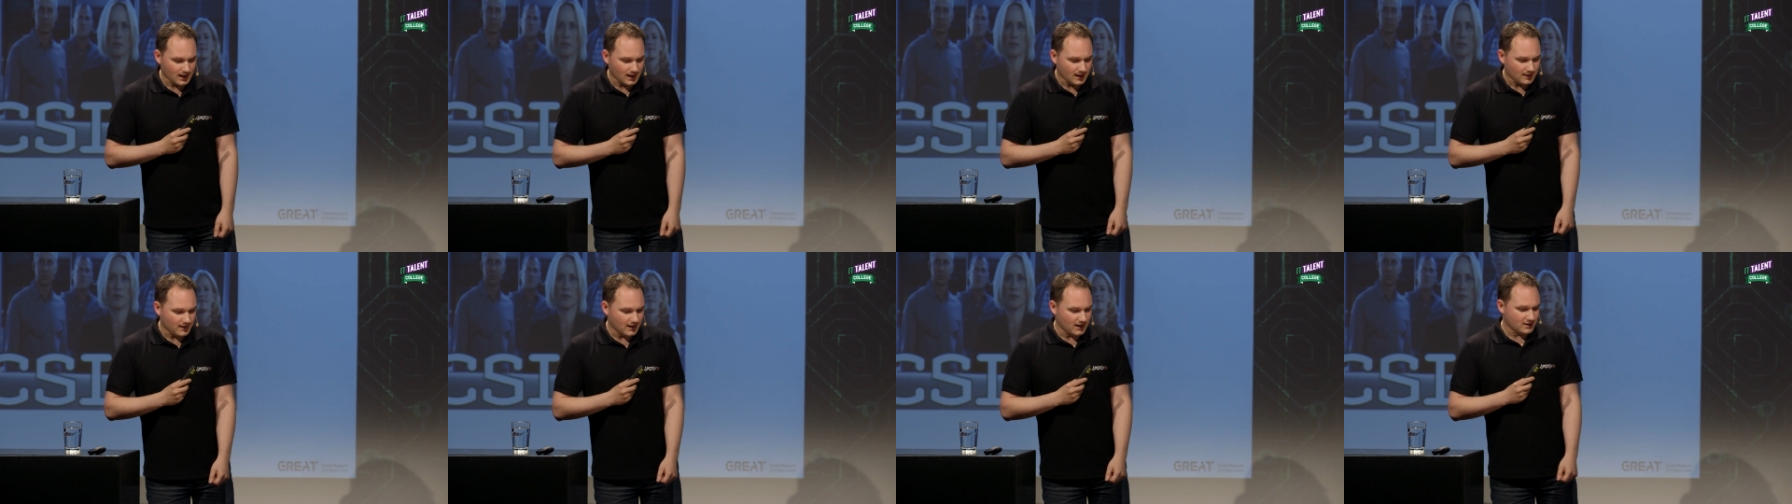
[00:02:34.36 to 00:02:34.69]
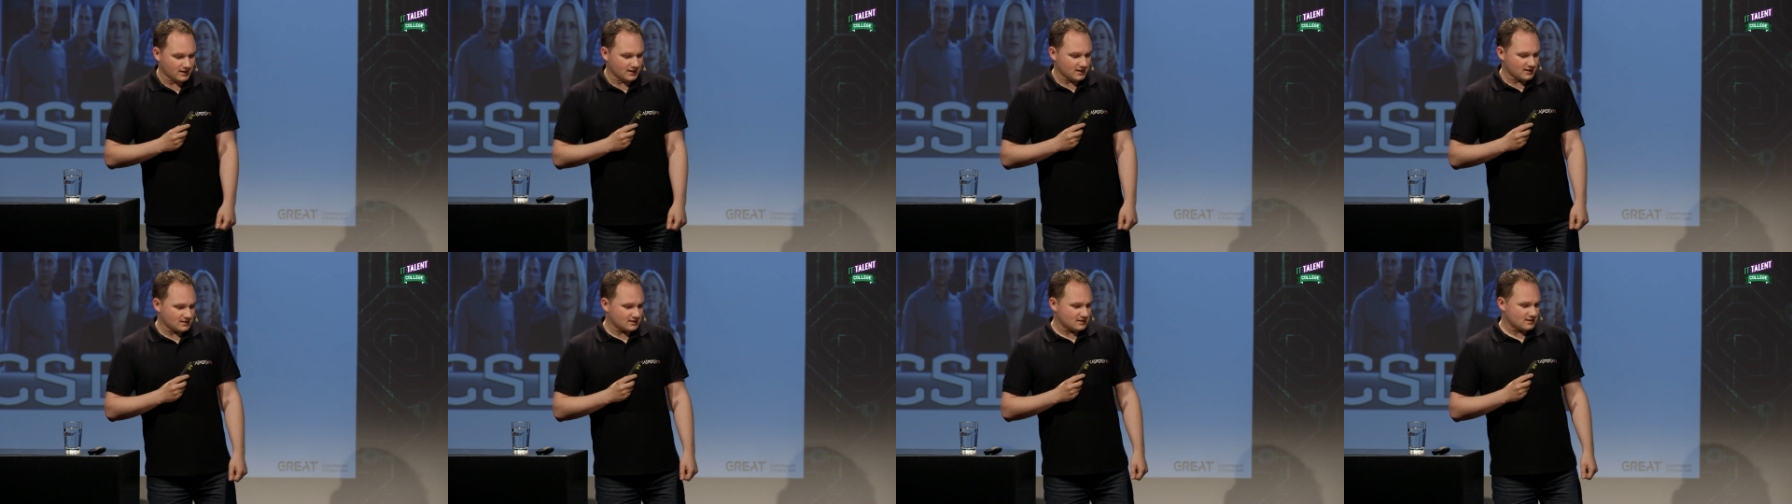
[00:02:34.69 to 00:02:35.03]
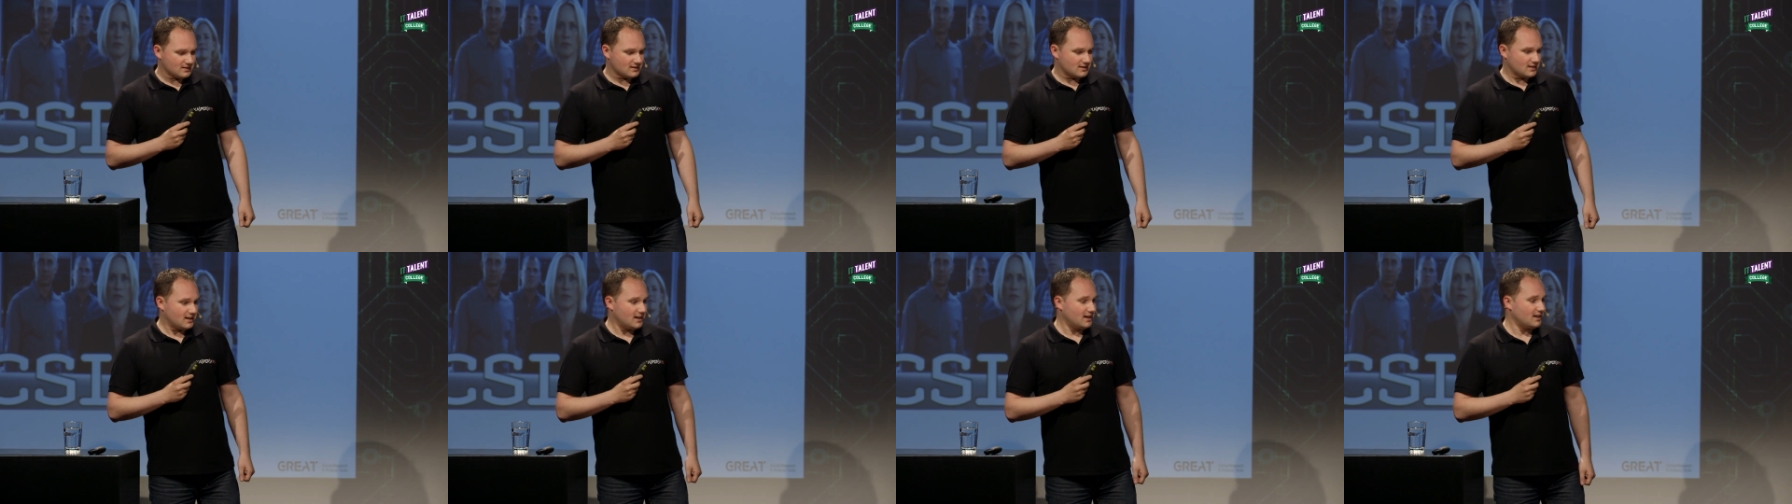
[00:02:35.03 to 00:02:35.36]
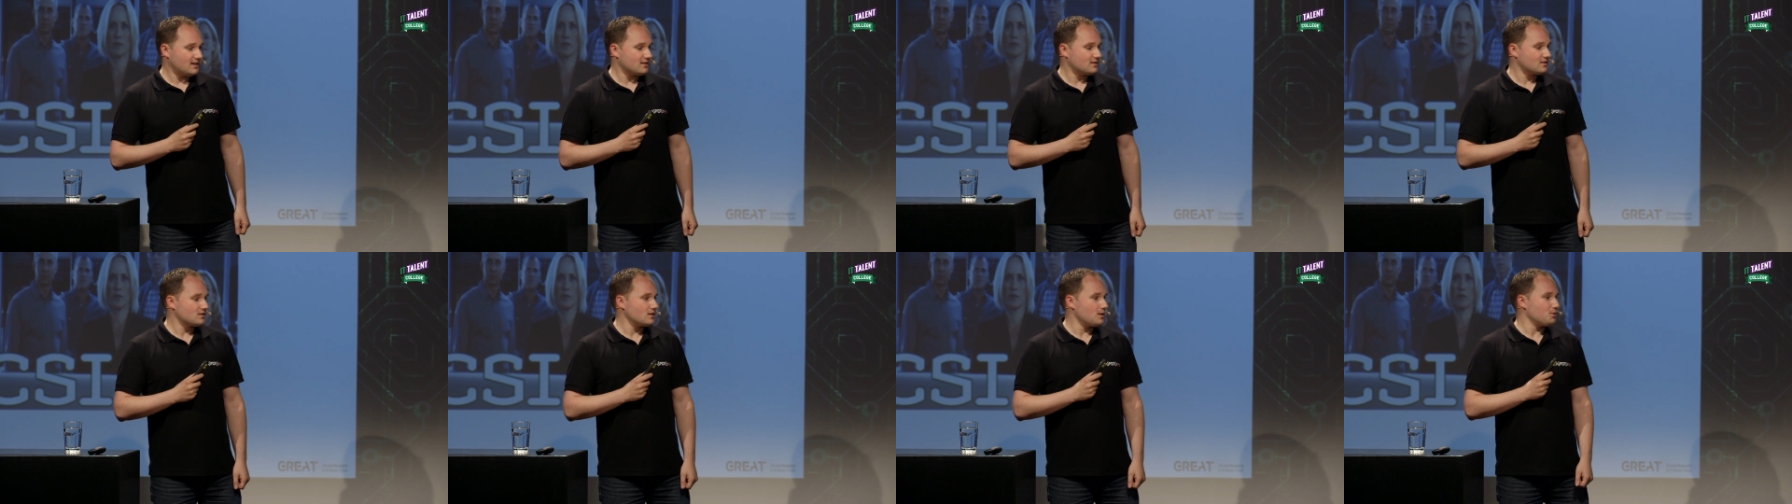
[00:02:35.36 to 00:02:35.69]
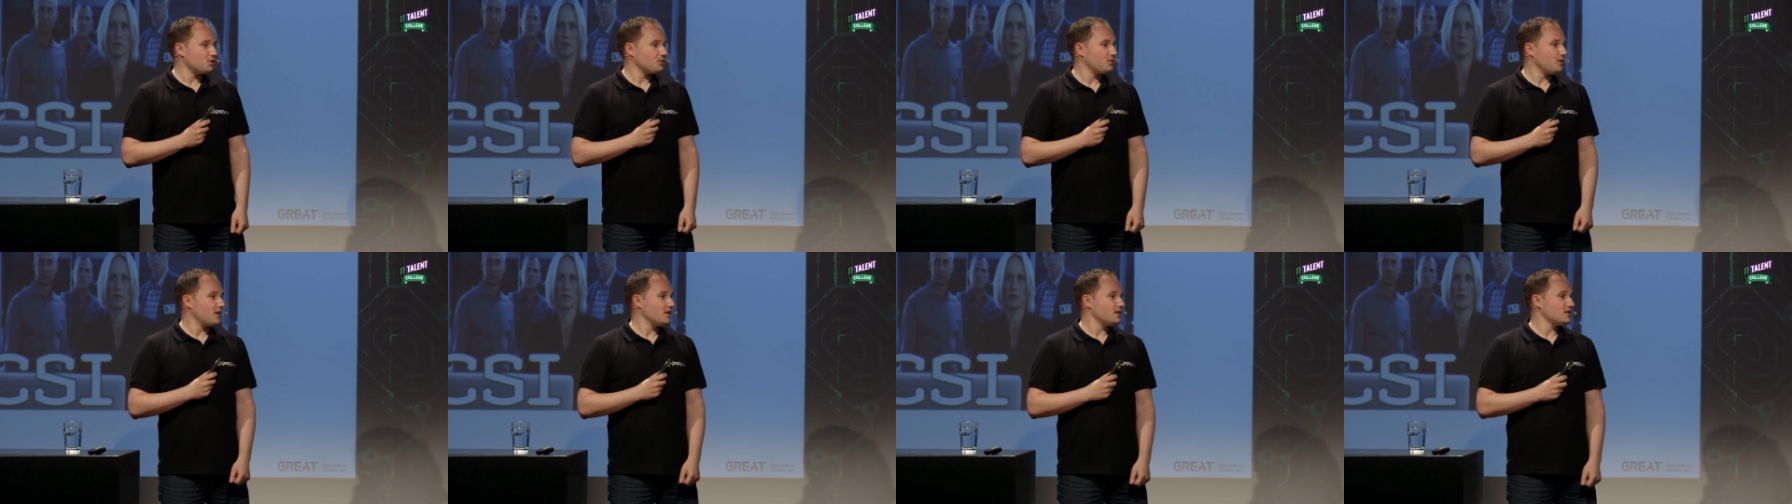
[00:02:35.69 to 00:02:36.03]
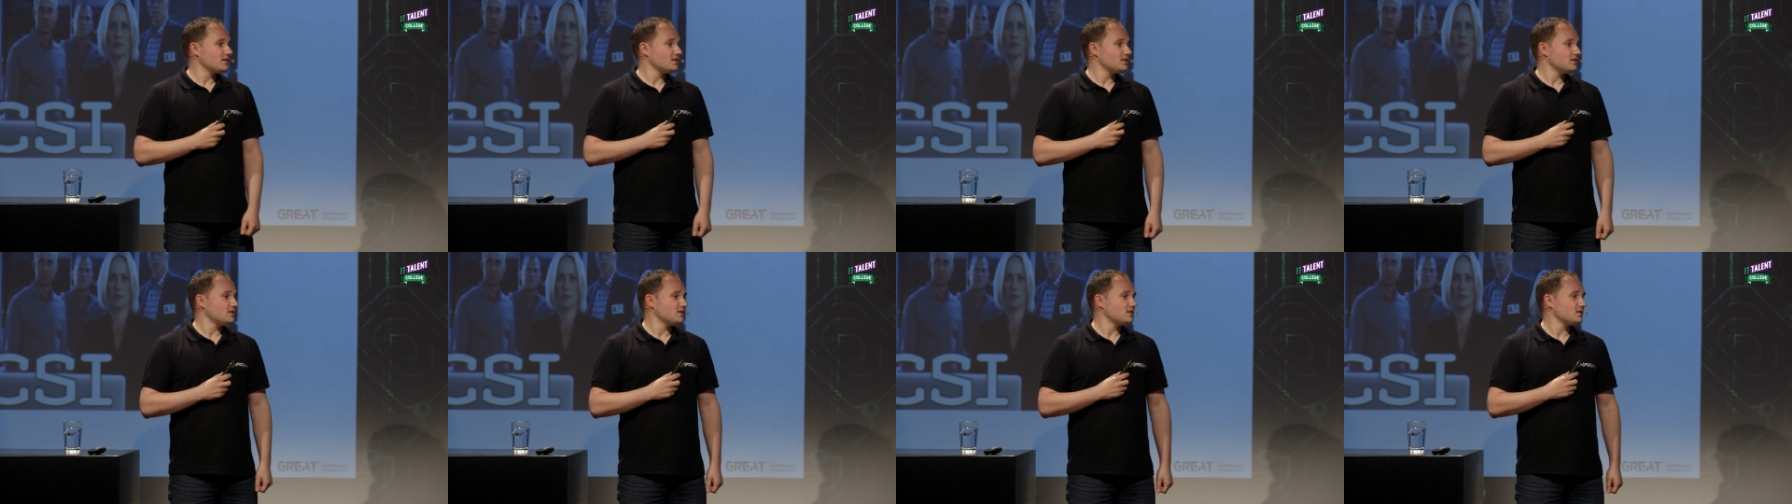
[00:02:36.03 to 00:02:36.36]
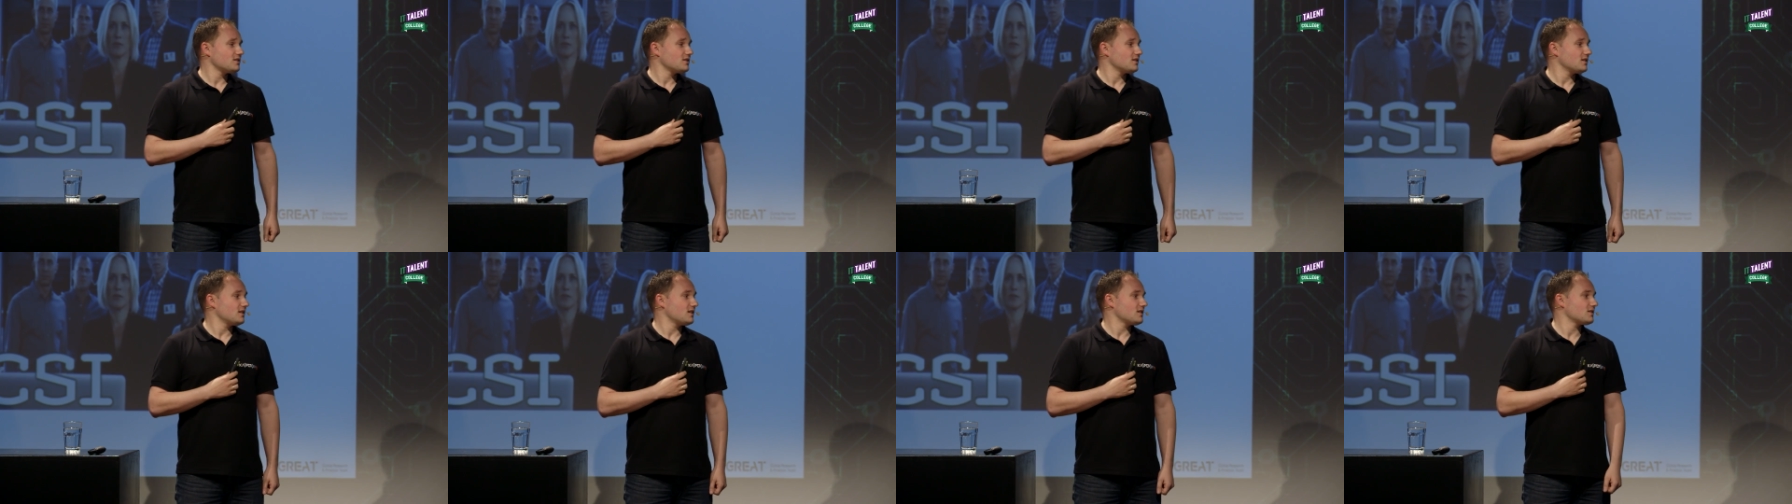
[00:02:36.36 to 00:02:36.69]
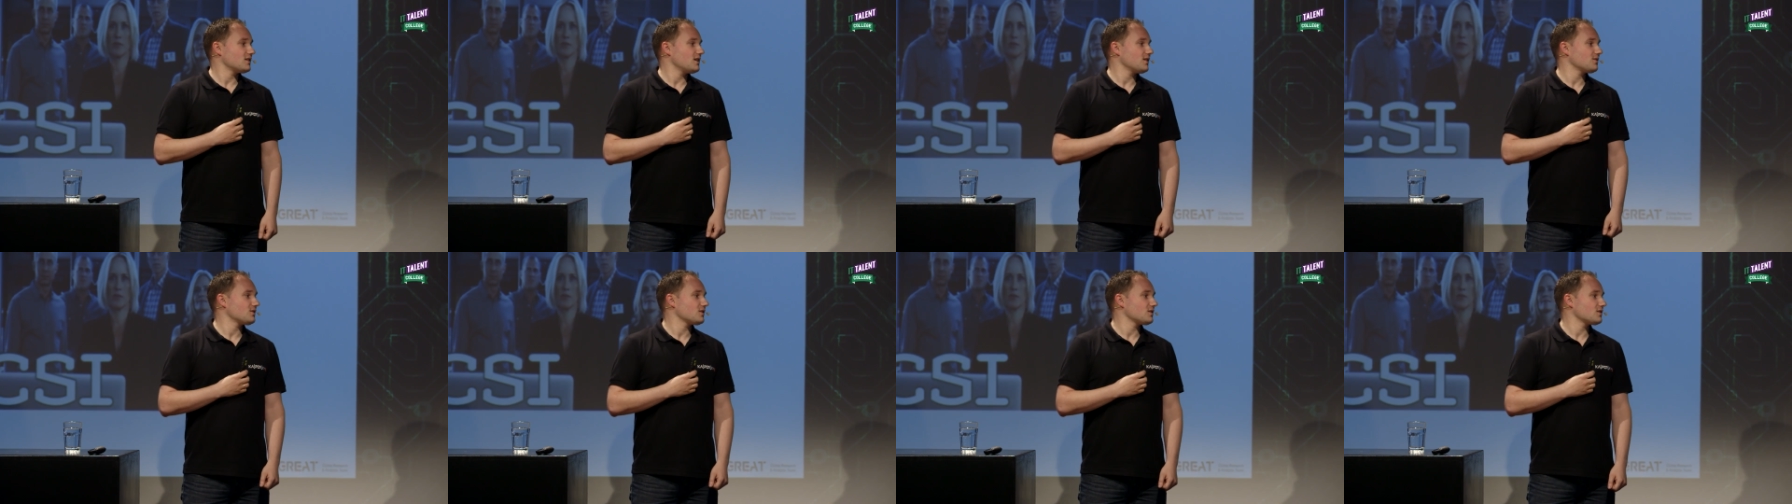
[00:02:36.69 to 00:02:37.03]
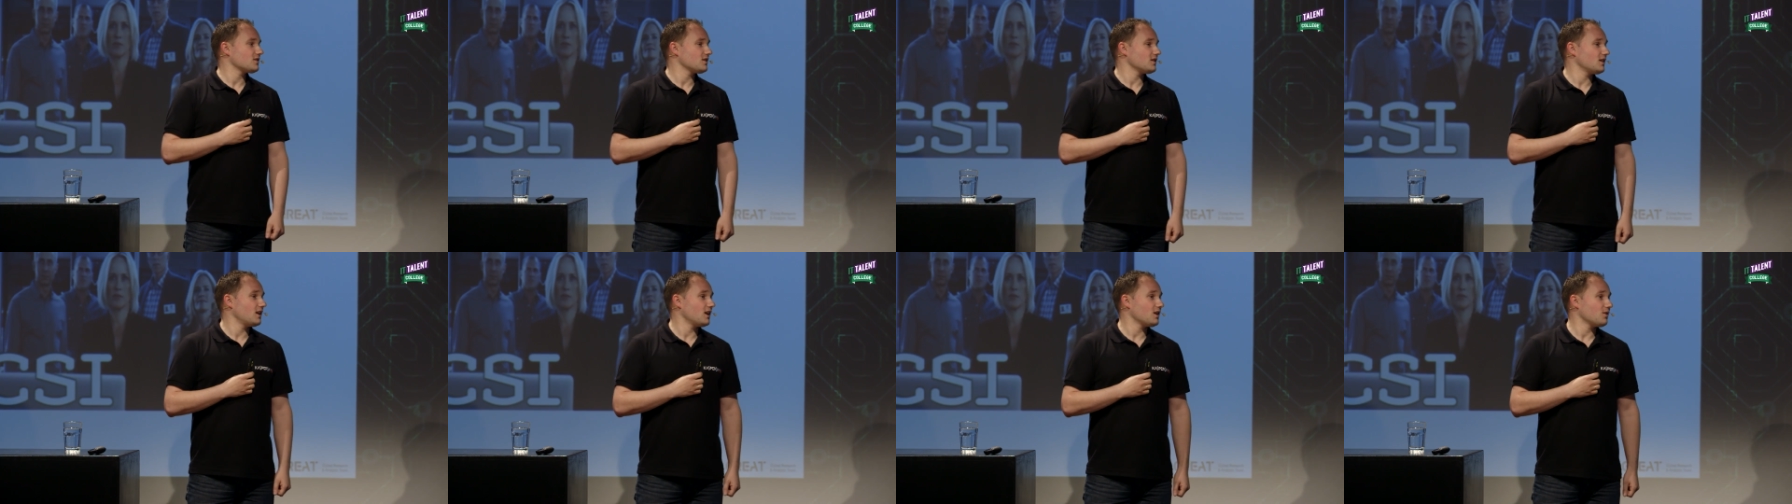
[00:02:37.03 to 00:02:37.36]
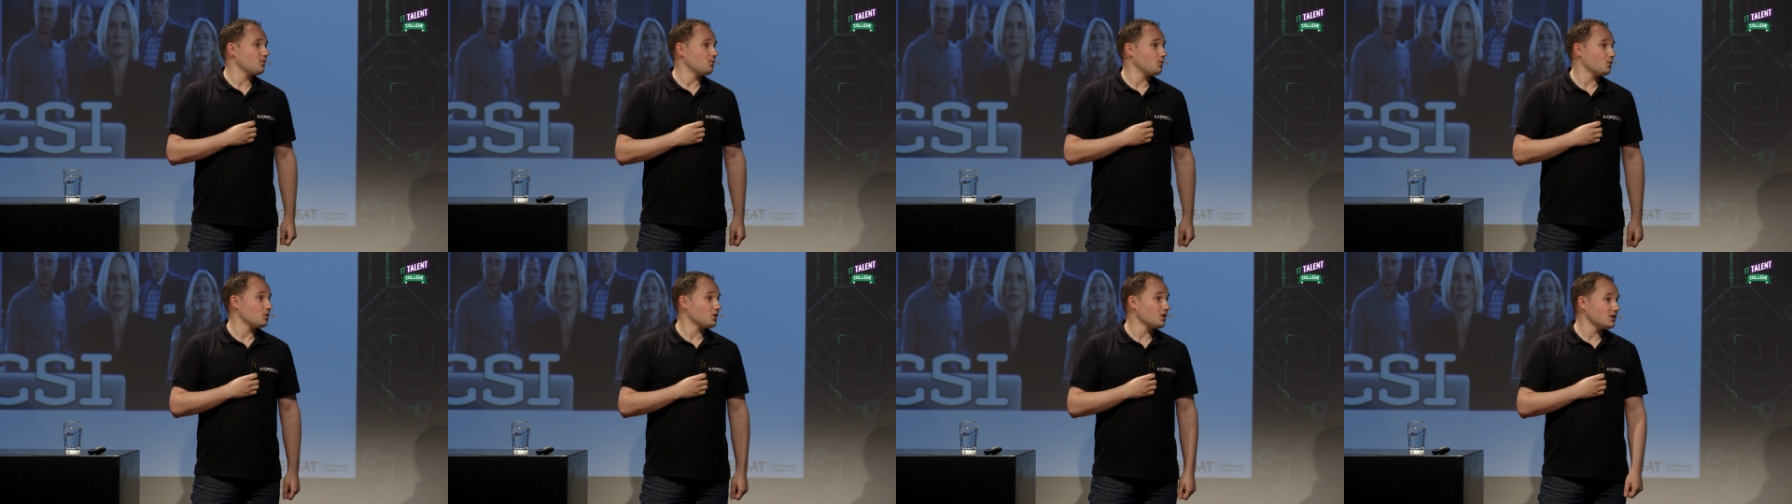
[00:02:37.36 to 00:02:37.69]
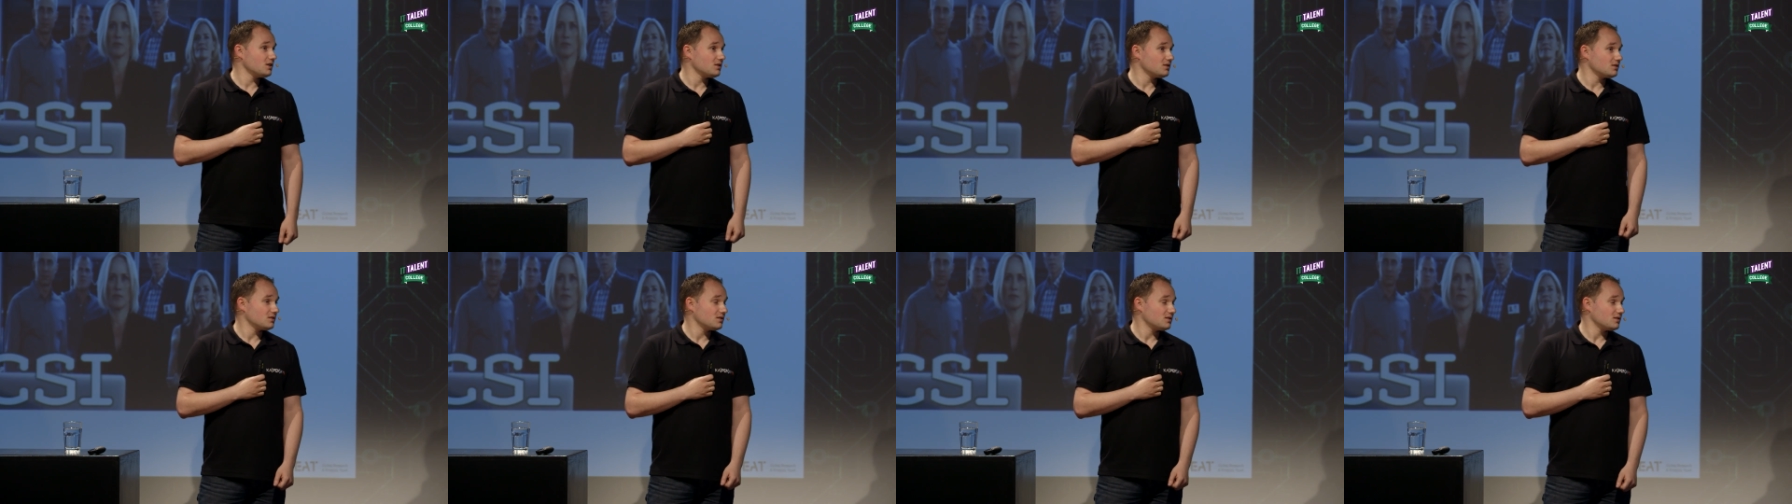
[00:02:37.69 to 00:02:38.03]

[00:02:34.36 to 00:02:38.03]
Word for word: Now this has some advantages. It saves us a lot of work.